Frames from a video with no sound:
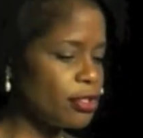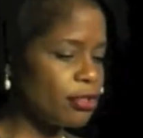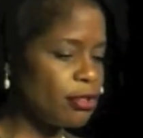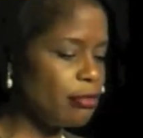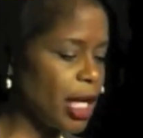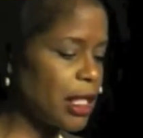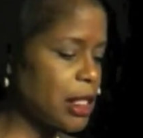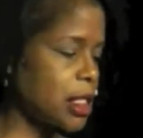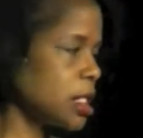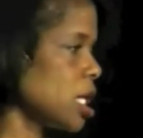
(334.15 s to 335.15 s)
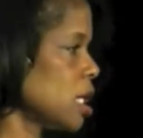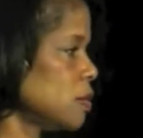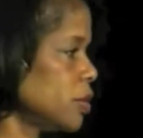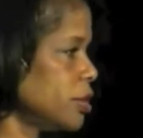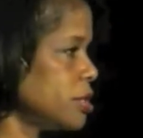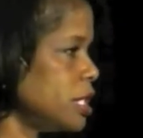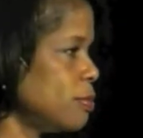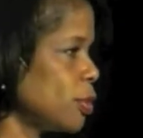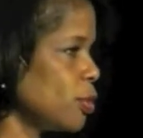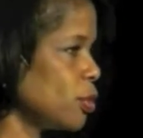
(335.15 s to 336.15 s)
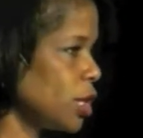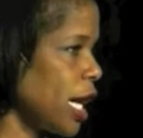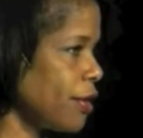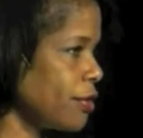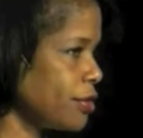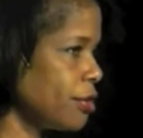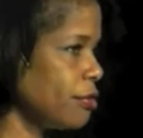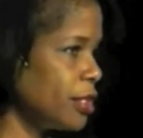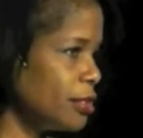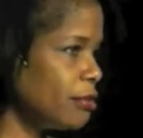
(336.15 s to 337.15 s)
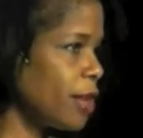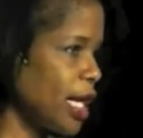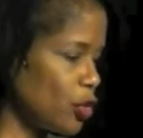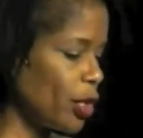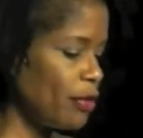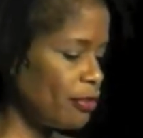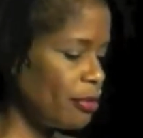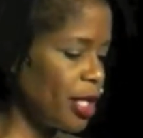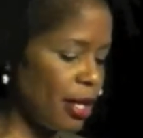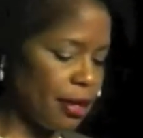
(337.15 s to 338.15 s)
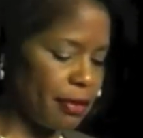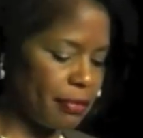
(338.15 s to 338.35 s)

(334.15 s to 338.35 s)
So you might start with a deeper or a lighter tone and you graduate from there.